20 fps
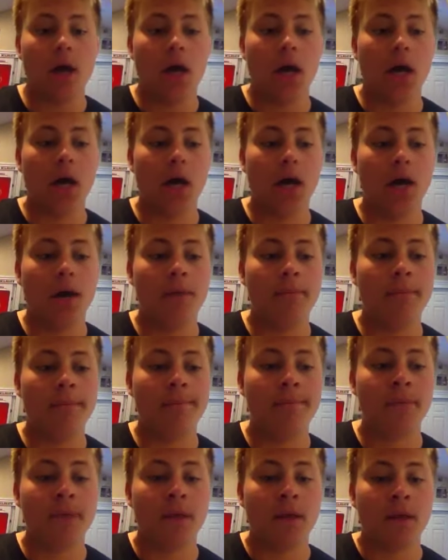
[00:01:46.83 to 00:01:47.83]
And
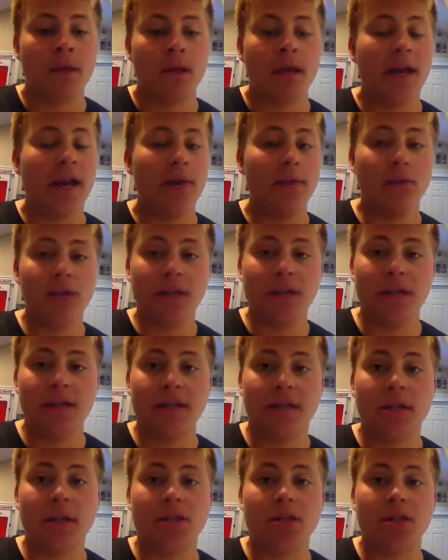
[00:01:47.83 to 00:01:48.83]
I really like
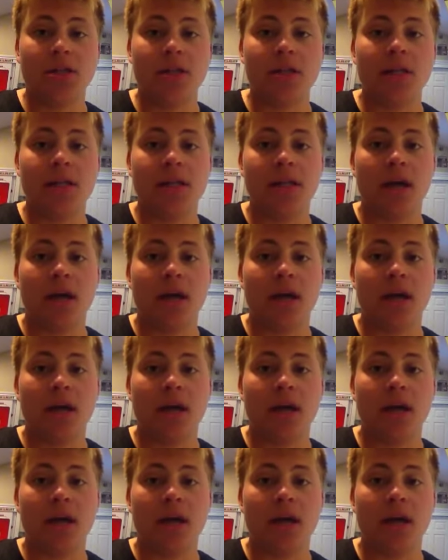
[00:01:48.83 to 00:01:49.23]
the clutch elite.